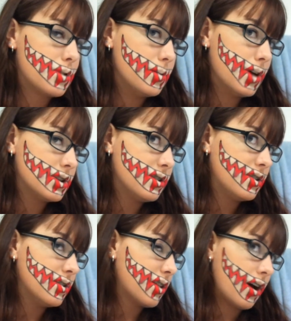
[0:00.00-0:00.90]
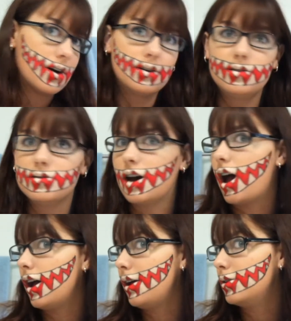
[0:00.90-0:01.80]
pretty much this is how
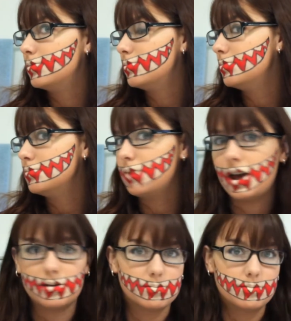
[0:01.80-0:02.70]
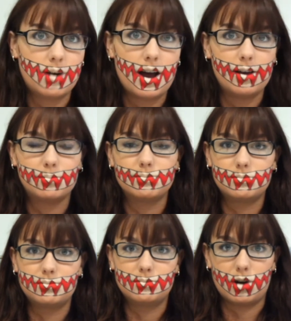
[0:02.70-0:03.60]
I made my
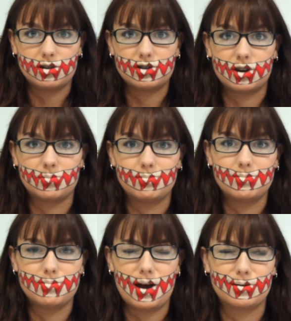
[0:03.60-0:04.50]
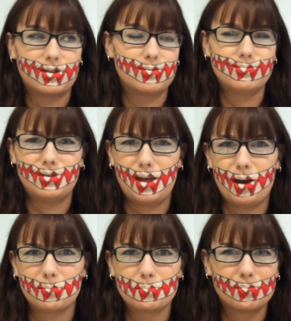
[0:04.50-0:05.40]
monster mouth thing.